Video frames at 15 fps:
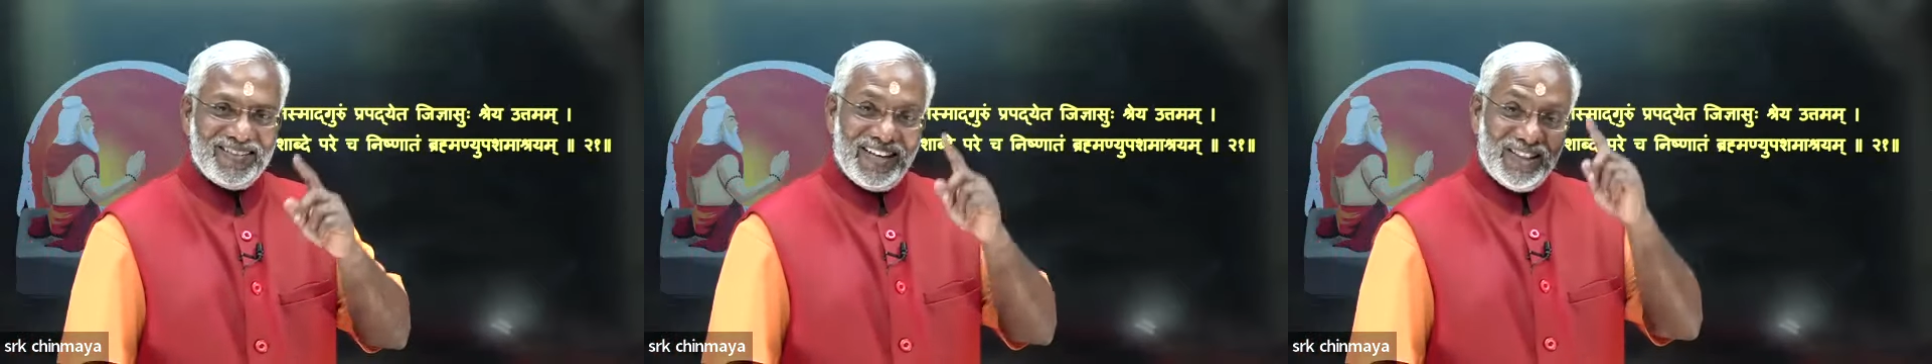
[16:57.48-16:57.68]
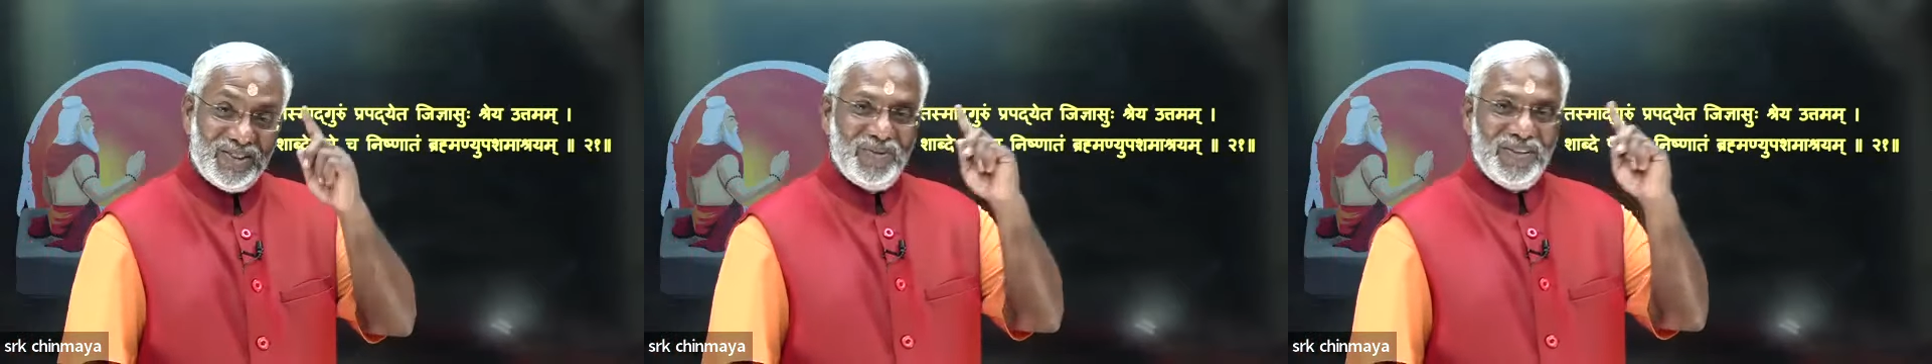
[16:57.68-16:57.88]

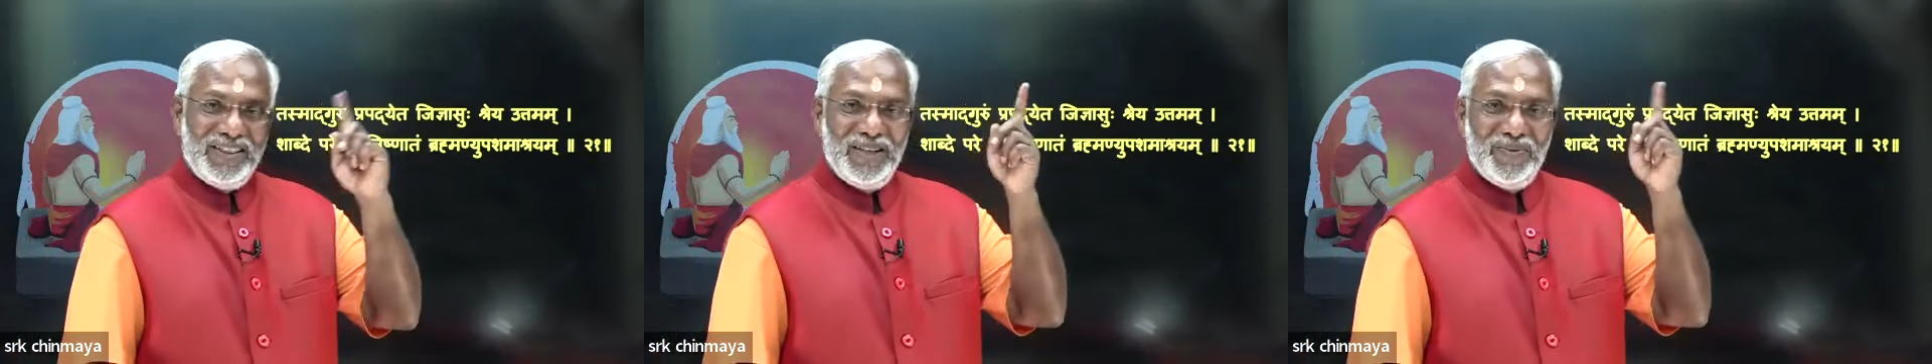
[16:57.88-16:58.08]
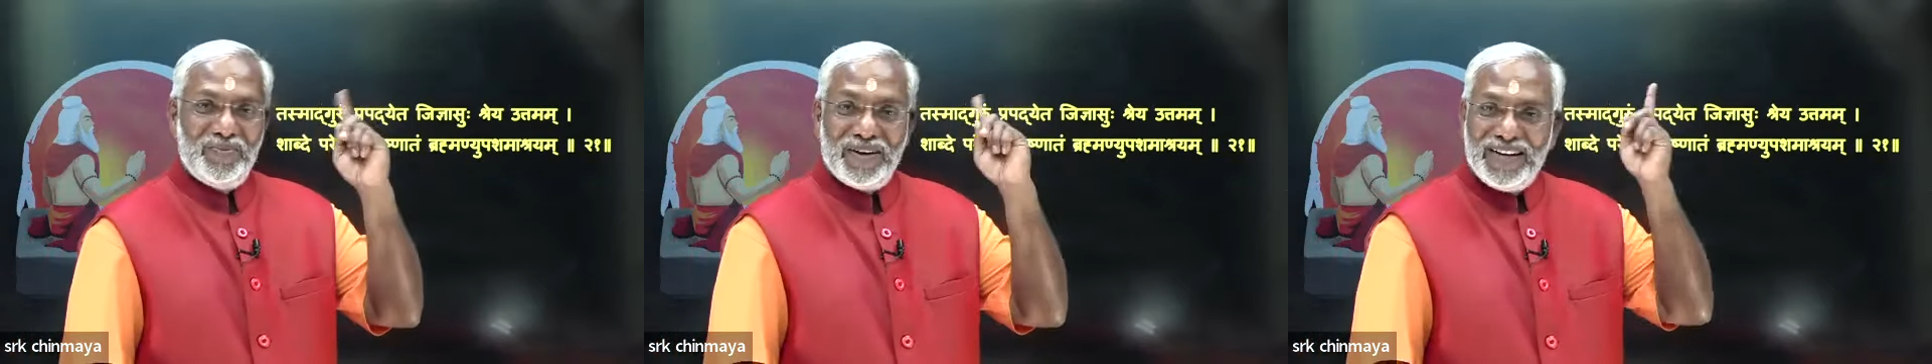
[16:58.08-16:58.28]

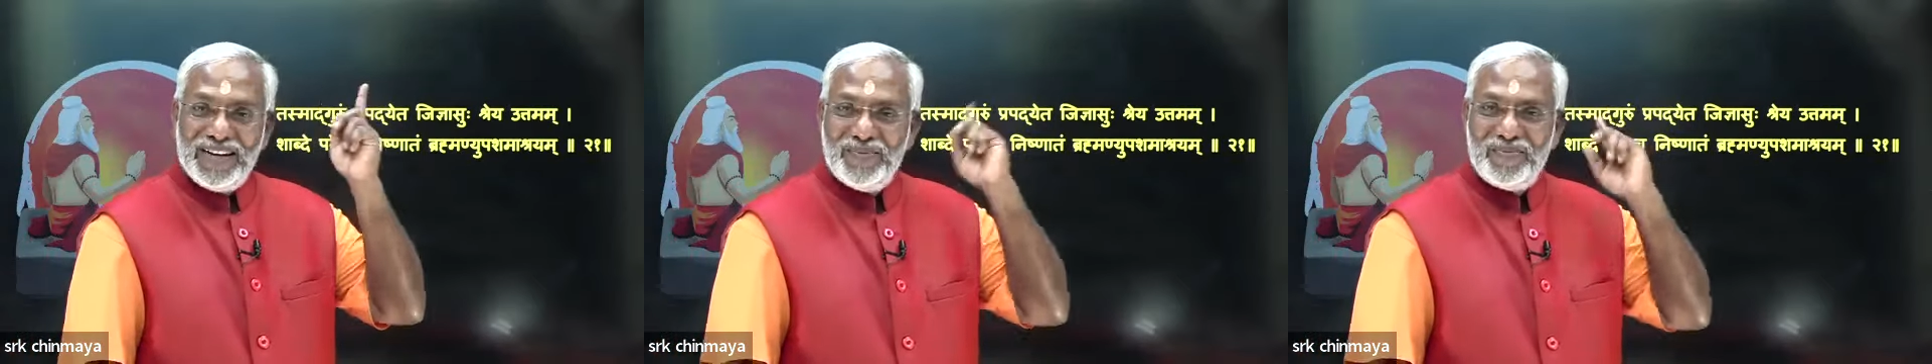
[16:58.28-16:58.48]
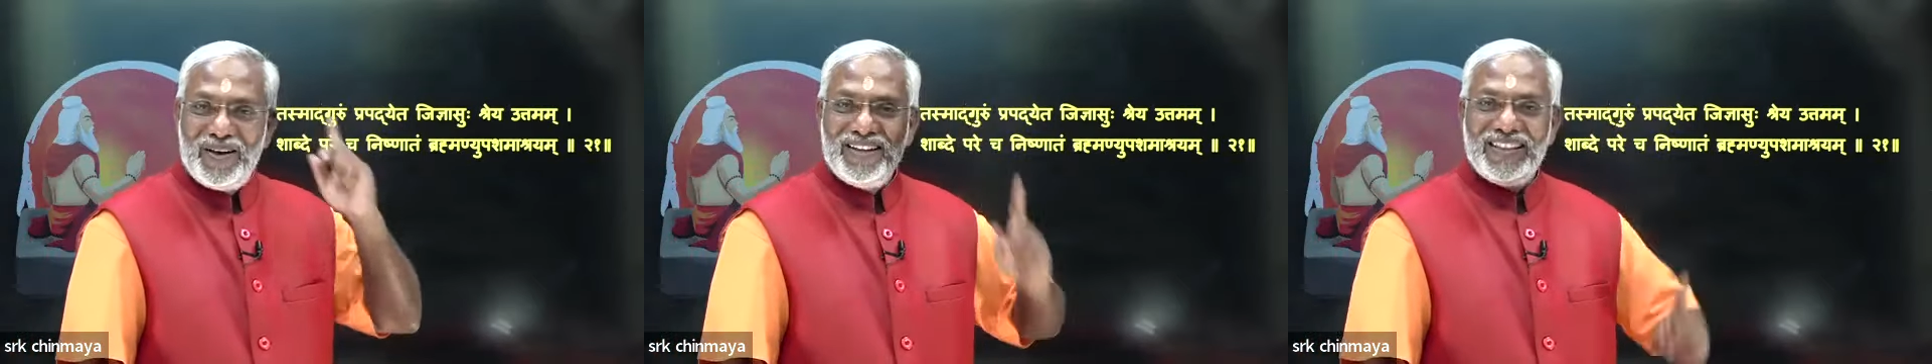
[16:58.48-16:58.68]
tadviddhi
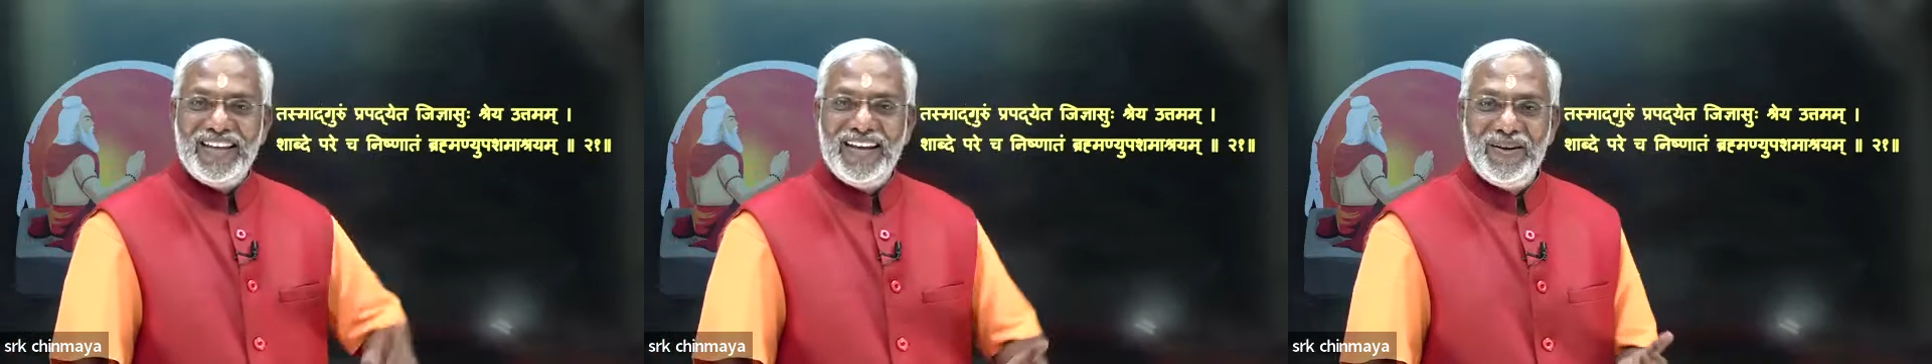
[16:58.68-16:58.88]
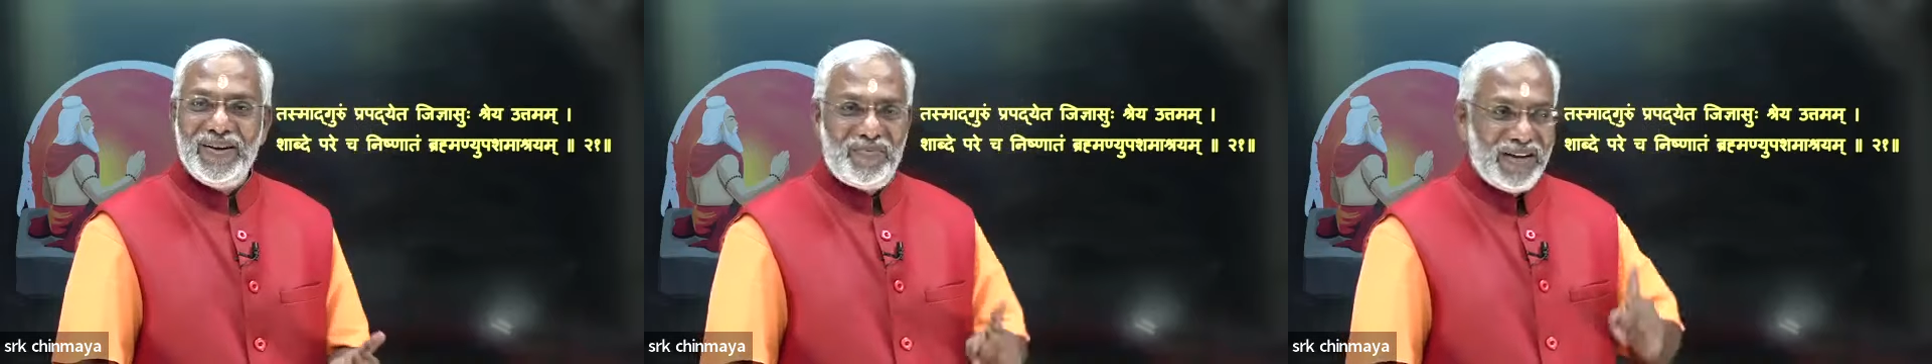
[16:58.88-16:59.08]

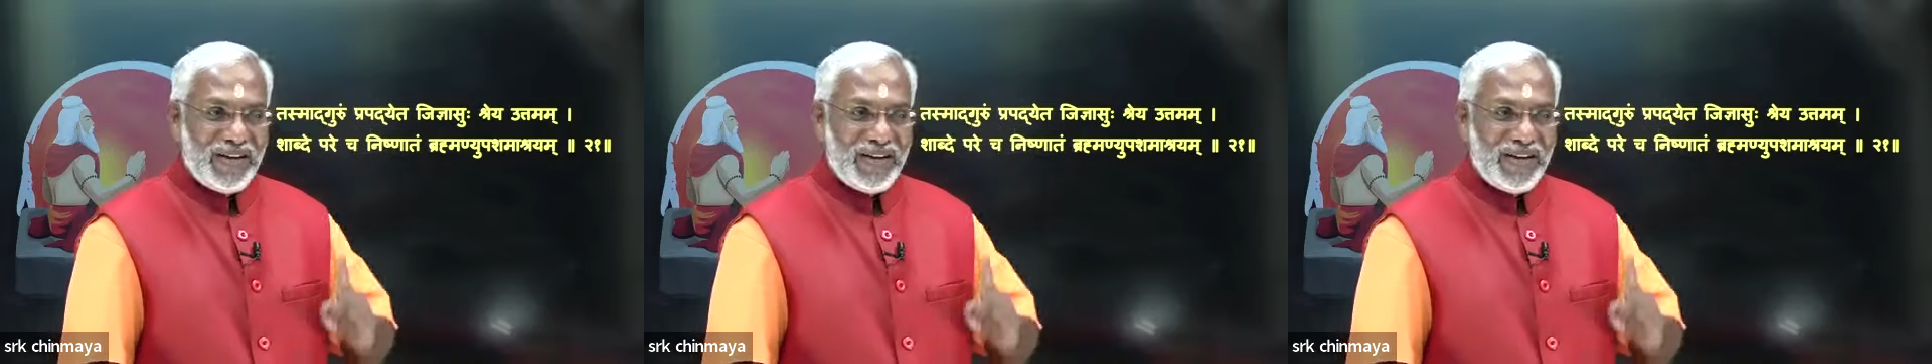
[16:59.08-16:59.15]
pranipatena